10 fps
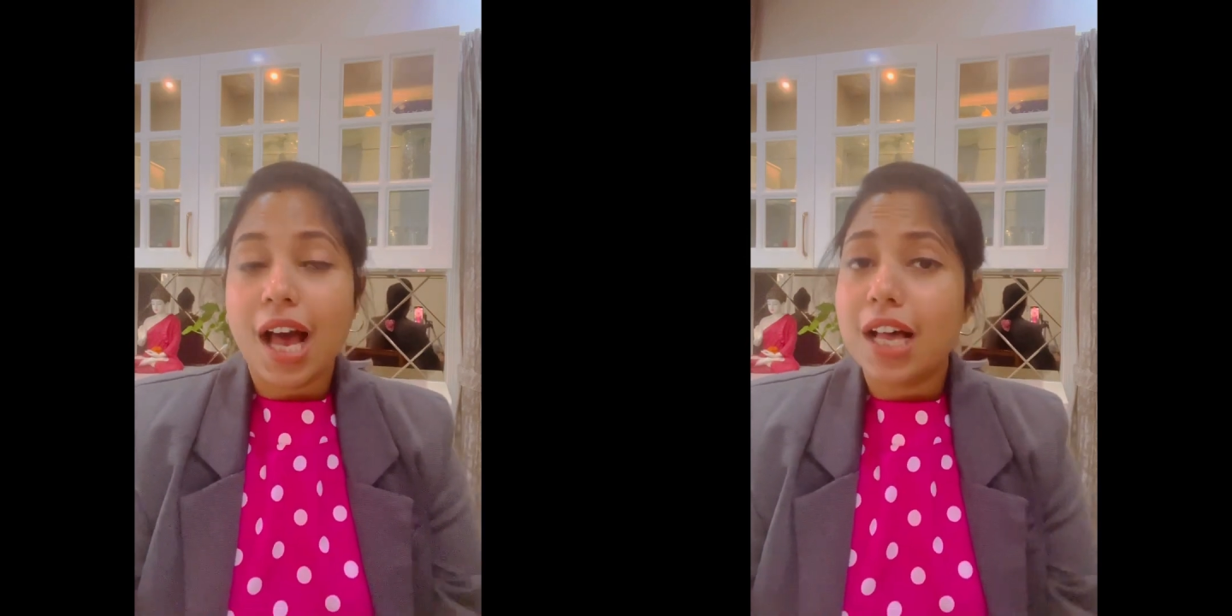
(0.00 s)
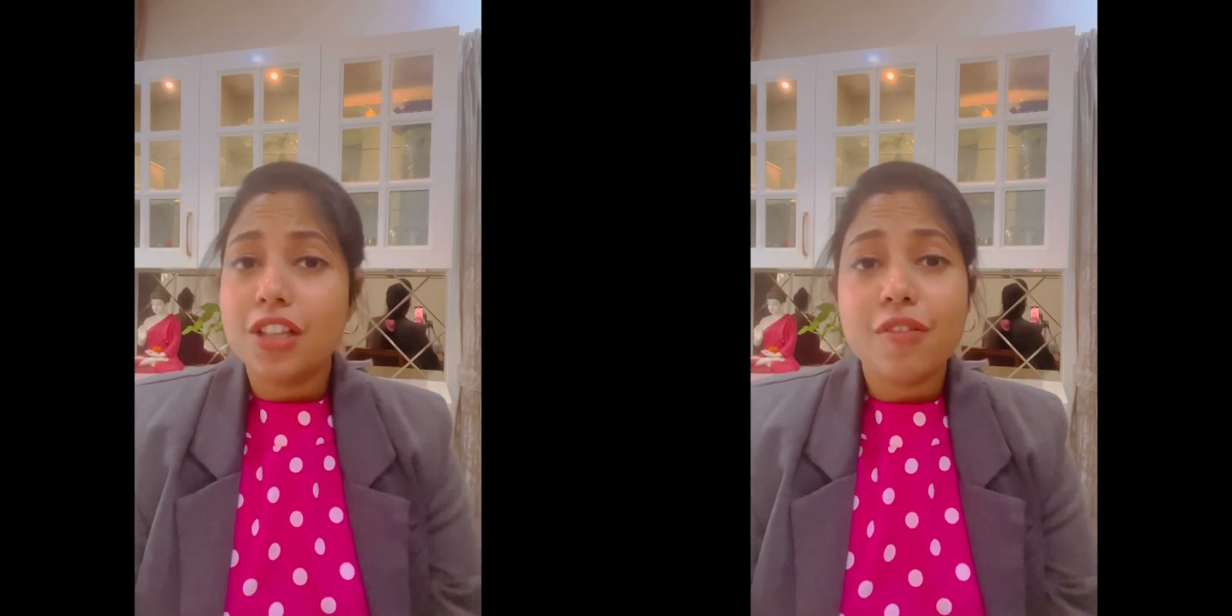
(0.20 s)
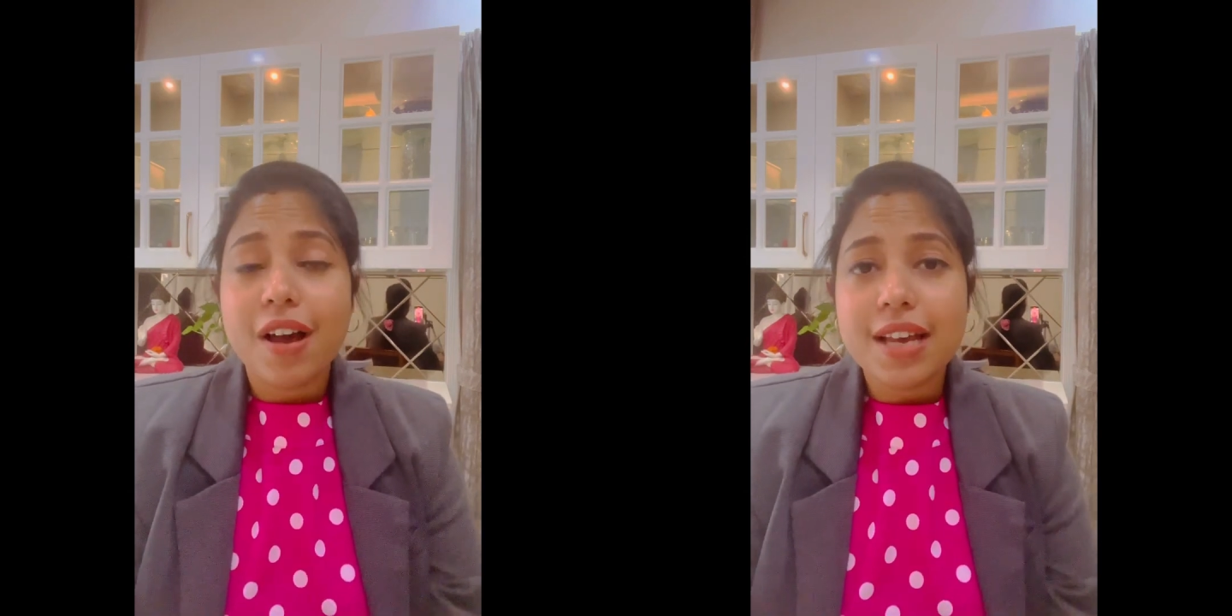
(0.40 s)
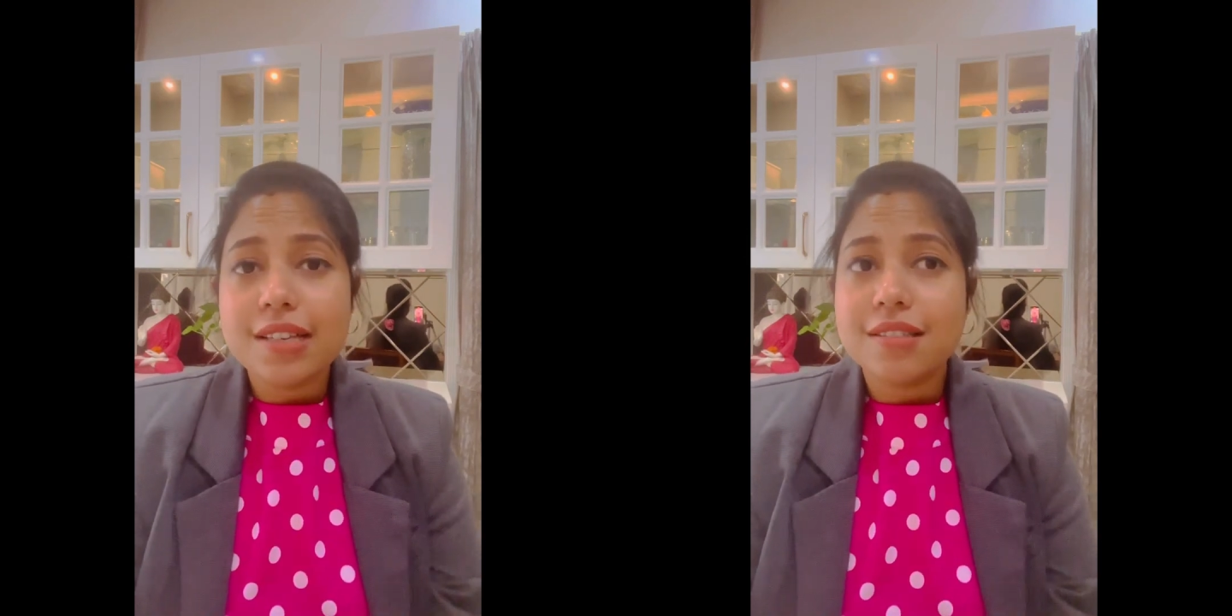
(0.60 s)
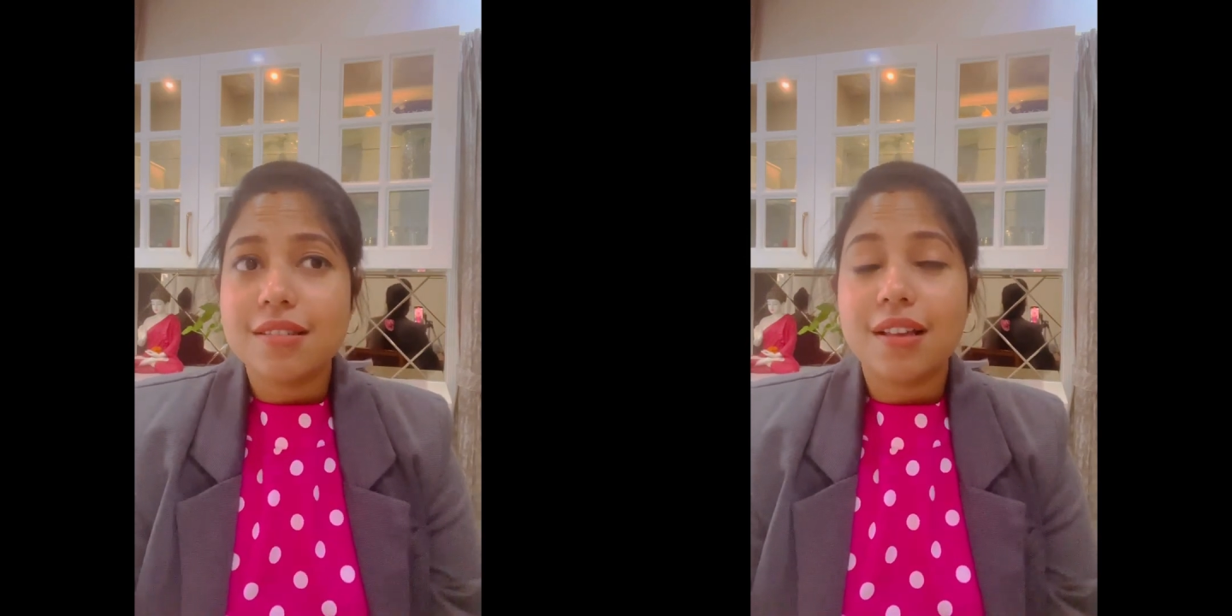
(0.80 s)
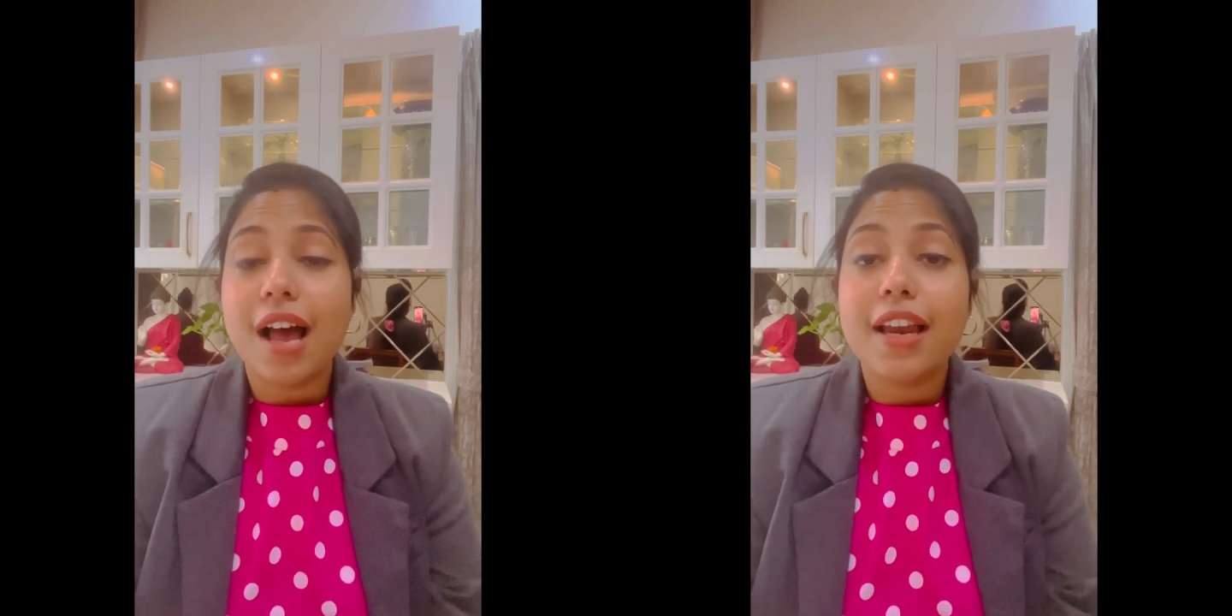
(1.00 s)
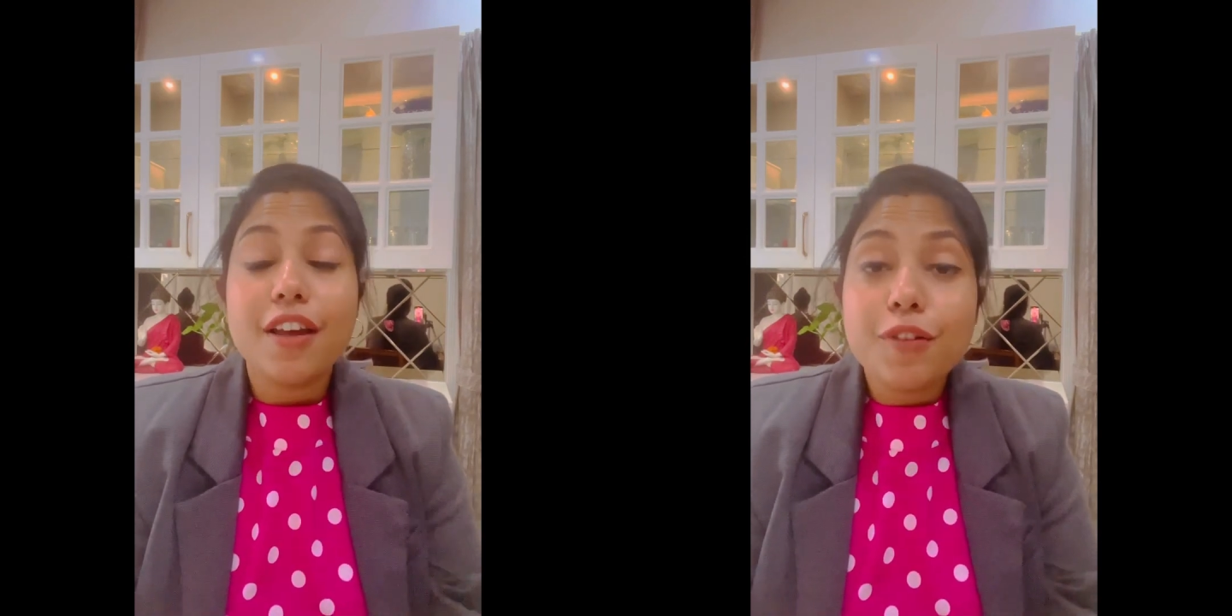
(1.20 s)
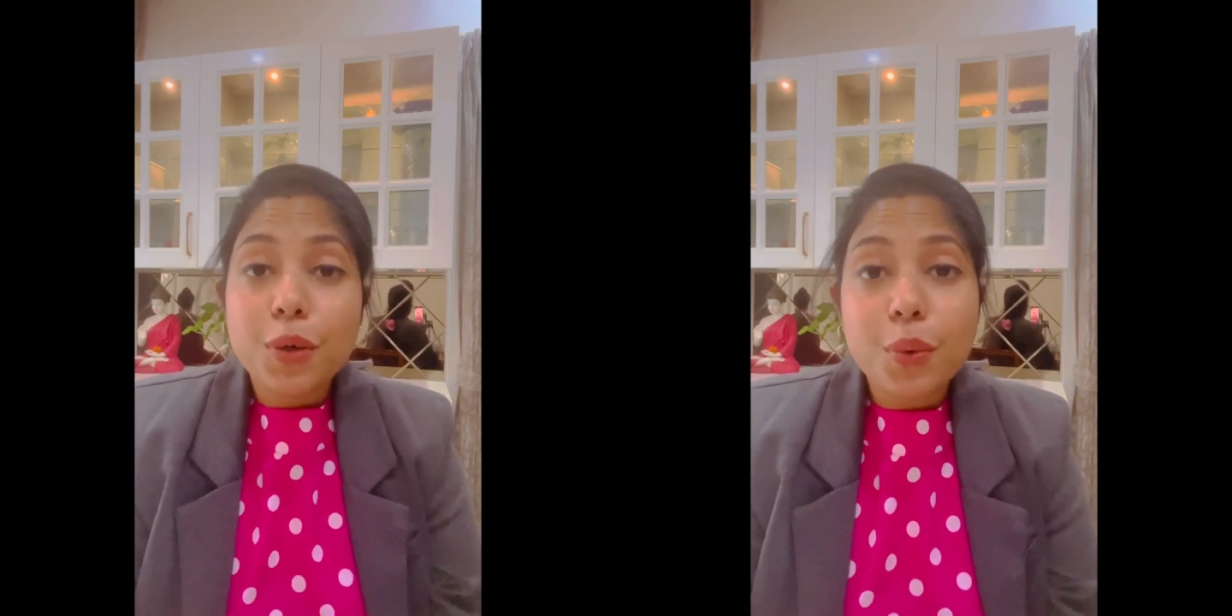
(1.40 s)
Otherwise, I
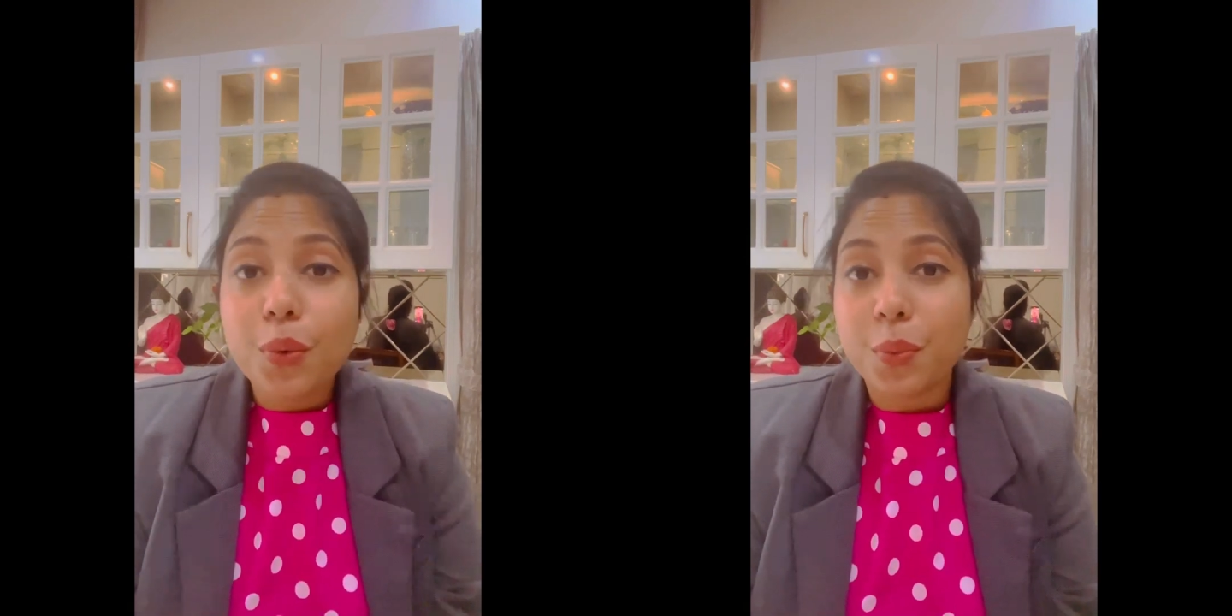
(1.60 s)
never know.